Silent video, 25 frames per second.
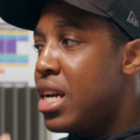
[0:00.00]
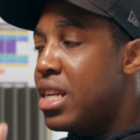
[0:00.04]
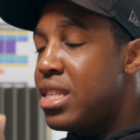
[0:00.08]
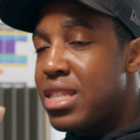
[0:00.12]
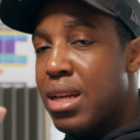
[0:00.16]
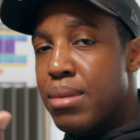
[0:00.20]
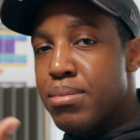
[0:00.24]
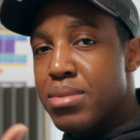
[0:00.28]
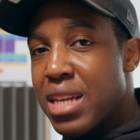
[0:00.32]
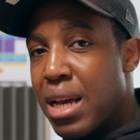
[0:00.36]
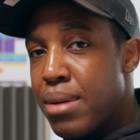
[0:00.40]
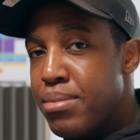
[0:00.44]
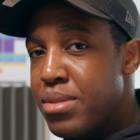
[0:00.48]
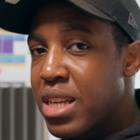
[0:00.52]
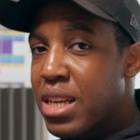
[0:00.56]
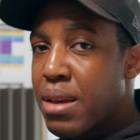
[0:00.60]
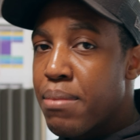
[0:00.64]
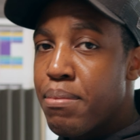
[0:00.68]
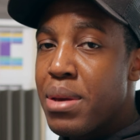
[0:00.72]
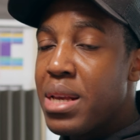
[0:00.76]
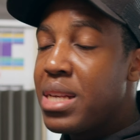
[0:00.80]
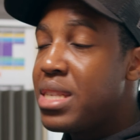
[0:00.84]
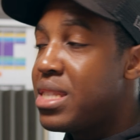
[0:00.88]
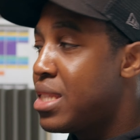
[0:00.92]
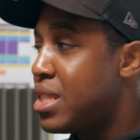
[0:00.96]
sometimes there can
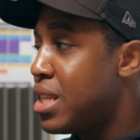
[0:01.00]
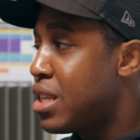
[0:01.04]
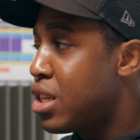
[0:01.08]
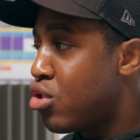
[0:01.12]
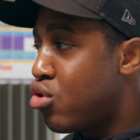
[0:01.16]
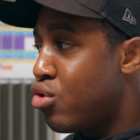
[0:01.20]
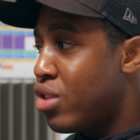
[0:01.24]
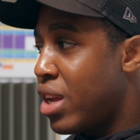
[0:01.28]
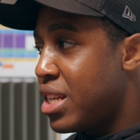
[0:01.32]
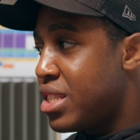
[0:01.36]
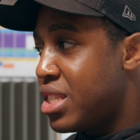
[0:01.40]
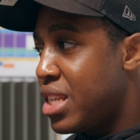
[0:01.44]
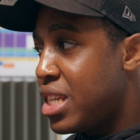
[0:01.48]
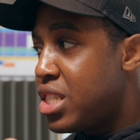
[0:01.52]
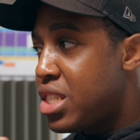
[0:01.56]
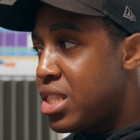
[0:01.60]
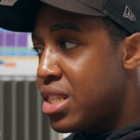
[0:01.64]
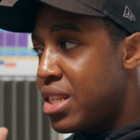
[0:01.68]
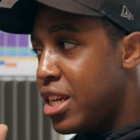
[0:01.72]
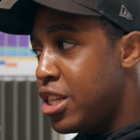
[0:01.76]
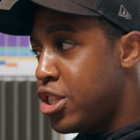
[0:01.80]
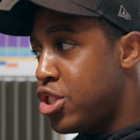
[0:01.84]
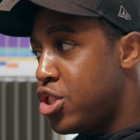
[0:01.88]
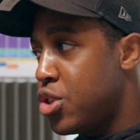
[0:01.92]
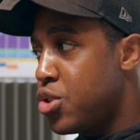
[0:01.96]
be
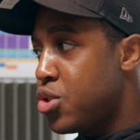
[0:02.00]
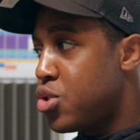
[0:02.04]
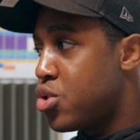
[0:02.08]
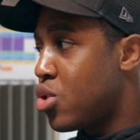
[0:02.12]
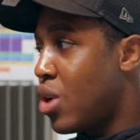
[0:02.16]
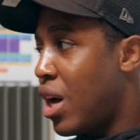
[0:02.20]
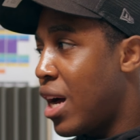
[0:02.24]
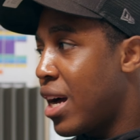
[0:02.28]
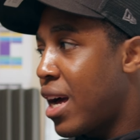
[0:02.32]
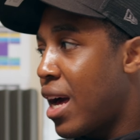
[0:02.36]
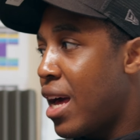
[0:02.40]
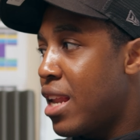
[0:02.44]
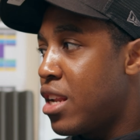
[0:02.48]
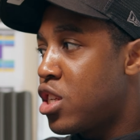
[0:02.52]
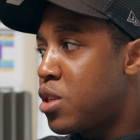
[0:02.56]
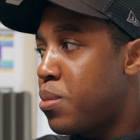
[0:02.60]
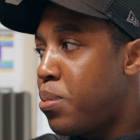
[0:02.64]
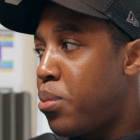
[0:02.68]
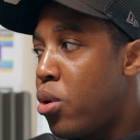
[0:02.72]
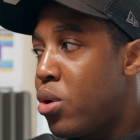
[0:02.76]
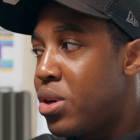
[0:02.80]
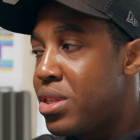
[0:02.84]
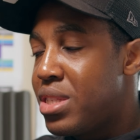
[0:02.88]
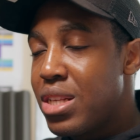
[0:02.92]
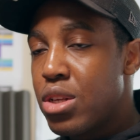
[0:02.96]
synchronization issues, so I kind of just
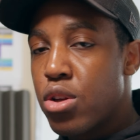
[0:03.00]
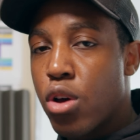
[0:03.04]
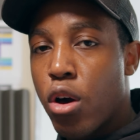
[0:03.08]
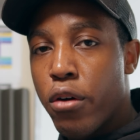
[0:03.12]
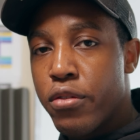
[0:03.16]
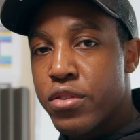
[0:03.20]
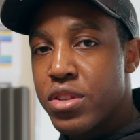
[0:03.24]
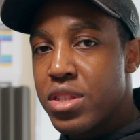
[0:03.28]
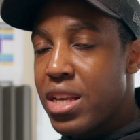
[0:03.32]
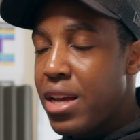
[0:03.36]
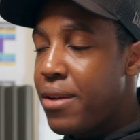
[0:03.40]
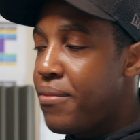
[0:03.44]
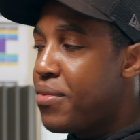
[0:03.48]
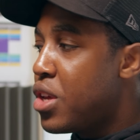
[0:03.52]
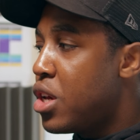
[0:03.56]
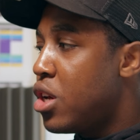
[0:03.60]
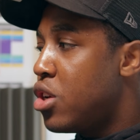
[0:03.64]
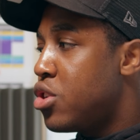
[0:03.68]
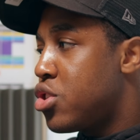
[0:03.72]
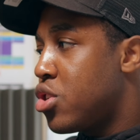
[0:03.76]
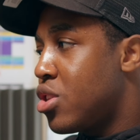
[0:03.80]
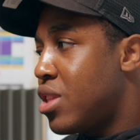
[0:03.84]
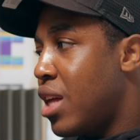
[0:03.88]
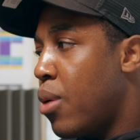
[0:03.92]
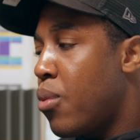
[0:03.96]
put sync offset
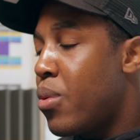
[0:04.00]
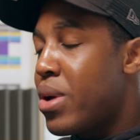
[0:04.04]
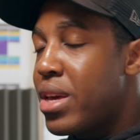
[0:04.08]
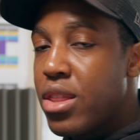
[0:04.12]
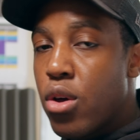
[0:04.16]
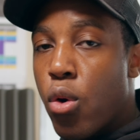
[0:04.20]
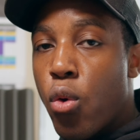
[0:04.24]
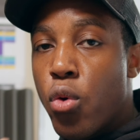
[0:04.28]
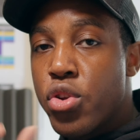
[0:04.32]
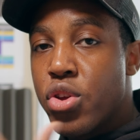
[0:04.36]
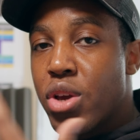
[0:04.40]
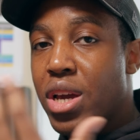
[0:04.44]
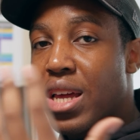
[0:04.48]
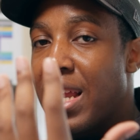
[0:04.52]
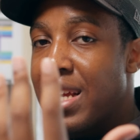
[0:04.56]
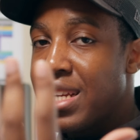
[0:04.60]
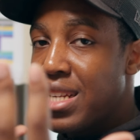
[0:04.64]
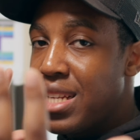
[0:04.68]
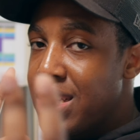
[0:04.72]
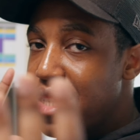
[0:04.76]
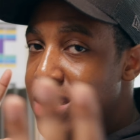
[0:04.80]
so that way the audio can actually